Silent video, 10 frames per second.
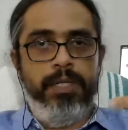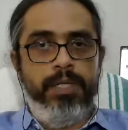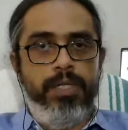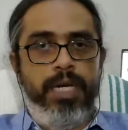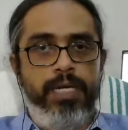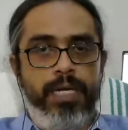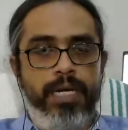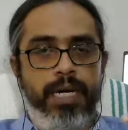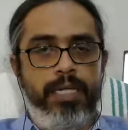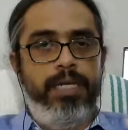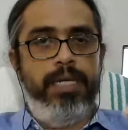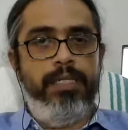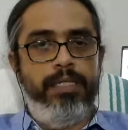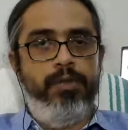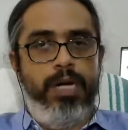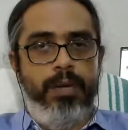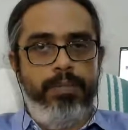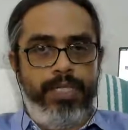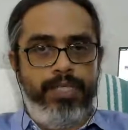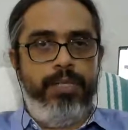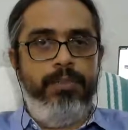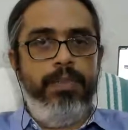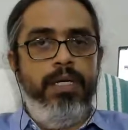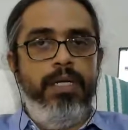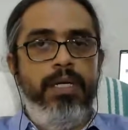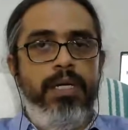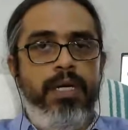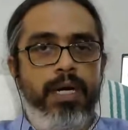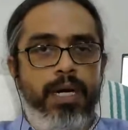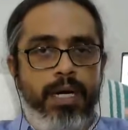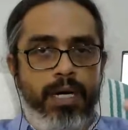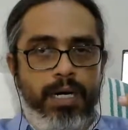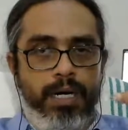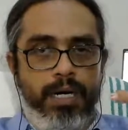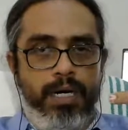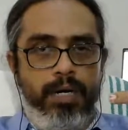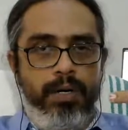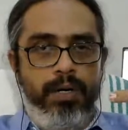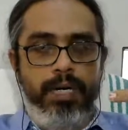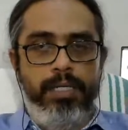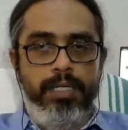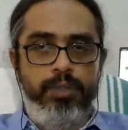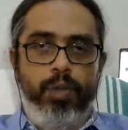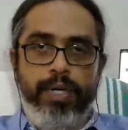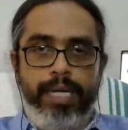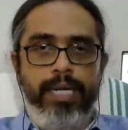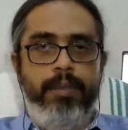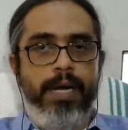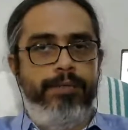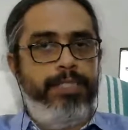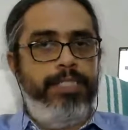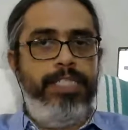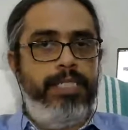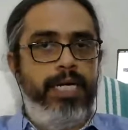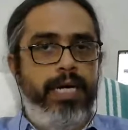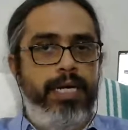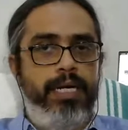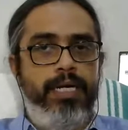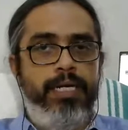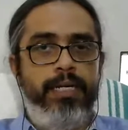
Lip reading: Either it will come next sem or it has already come. I haven't seen that yet,